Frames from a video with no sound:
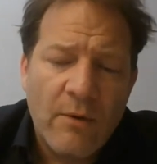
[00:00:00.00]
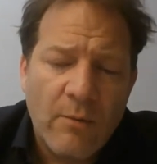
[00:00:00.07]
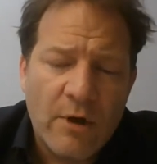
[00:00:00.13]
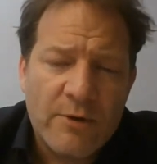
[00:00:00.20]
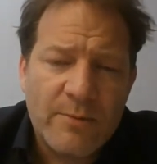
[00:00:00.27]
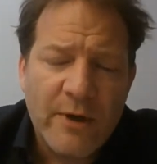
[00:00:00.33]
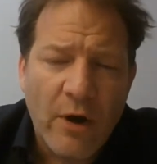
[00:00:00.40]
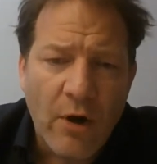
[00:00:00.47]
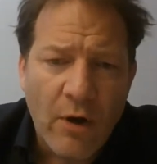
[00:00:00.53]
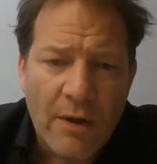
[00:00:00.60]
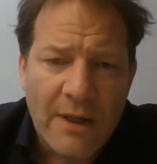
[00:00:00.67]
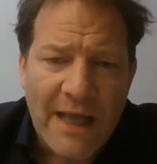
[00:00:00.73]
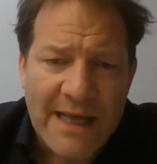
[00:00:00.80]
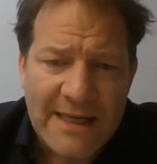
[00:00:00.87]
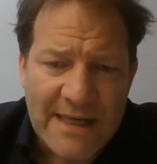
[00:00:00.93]
What we
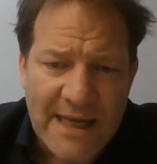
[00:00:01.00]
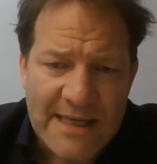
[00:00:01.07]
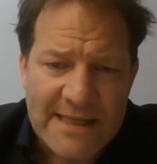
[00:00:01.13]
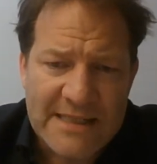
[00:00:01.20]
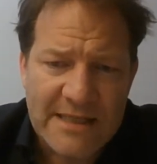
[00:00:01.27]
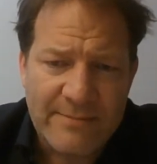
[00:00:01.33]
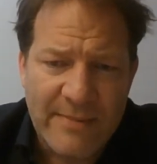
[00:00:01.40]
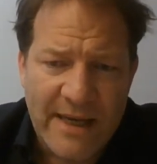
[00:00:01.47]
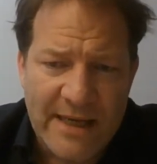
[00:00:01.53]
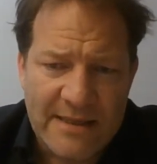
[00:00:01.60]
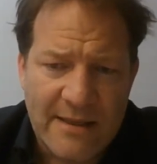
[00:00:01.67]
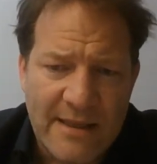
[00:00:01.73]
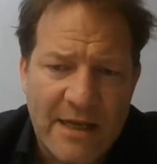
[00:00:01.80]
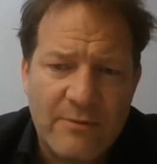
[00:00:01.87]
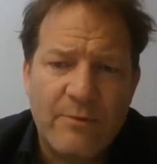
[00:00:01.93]
all
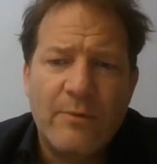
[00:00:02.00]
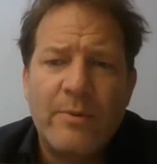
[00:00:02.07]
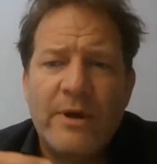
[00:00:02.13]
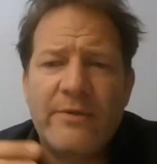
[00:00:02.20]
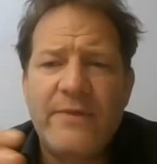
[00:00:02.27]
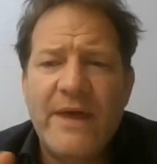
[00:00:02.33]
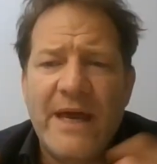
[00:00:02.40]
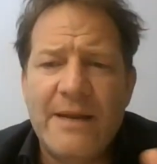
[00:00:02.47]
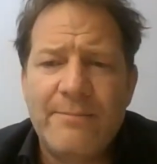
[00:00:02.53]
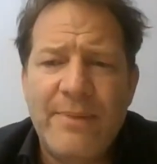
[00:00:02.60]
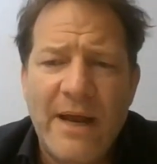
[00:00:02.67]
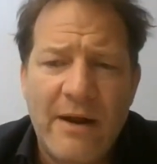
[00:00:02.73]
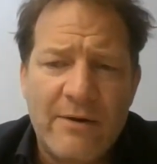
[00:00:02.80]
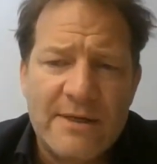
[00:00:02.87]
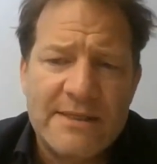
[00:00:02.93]
underestimated, that we were there in
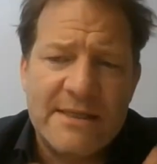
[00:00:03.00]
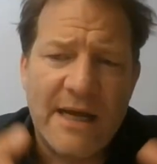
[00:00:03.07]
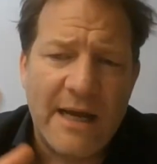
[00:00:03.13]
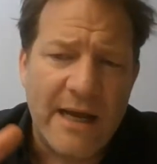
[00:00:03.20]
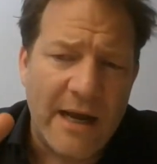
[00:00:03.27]
Paris,